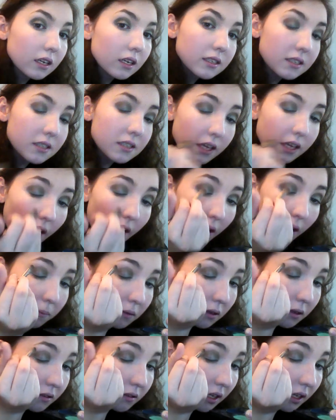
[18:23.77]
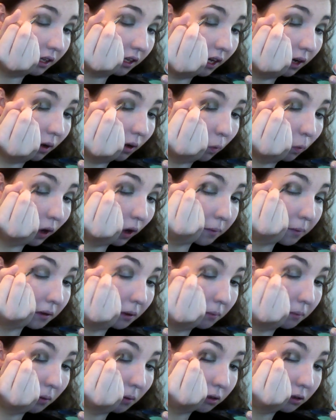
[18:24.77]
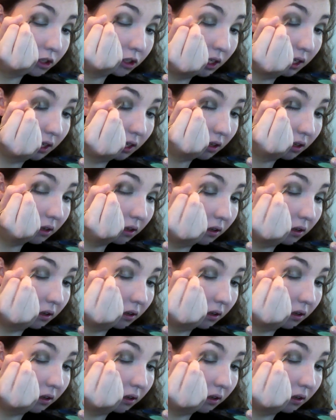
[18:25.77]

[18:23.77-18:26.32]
See how I'm using a wiping motion?